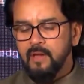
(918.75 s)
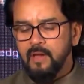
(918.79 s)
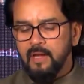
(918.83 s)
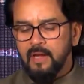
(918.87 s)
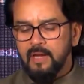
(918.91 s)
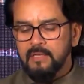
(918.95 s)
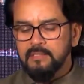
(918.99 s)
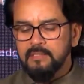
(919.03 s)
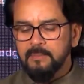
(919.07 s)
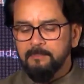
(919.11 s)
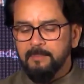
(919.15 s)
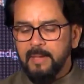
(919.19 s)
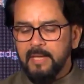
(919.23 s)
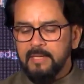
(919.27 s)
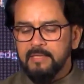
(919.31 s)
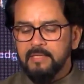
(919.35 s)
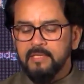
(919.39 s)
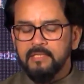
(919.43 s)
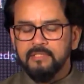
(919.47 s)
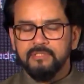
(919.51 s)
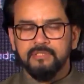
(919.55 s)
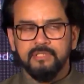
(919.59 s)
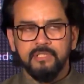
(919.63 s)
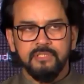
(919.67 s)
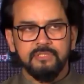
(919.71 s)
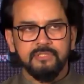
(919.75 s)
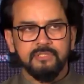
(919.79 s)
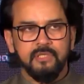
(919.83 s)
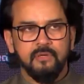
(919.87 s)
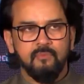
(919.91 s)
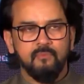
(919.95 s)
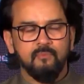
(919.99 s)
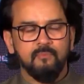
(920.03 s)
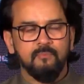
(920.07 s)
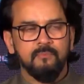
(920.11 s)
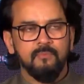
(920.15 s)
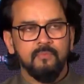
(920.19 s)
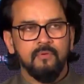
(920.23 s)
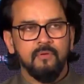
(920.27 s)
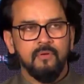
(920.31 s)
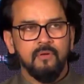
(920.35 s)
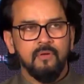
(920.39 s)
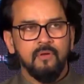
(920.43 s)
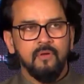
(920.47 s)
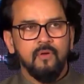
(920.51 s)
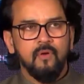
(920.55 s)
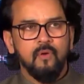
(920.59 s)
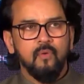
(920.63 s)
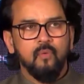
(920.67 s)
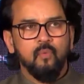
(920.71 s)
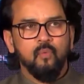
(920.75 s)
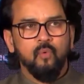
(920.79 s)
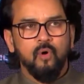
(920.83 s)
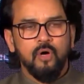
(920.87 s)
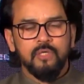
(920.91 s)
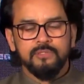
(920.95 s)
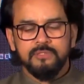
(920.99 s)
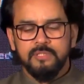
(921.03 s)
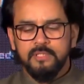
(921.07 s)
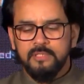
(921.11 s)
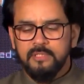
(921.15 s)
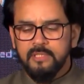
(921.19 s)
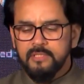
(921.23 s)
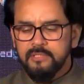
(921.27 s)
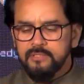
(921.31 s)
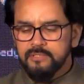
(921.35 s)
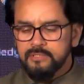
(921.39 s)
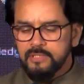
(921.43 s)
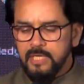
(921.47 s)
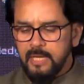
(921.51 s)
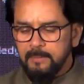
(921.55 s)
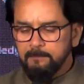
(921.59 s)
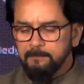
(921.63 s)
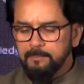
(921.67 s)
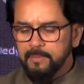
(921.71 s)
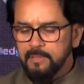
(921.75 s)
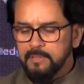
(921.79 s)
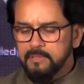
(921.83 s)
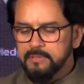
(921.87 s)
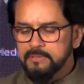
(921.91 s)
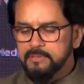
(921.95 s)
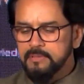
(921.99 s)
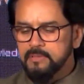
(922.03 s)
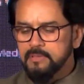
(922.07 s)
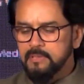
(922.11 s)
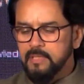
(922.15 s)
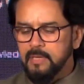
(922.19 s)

and the banking system was it in shambles,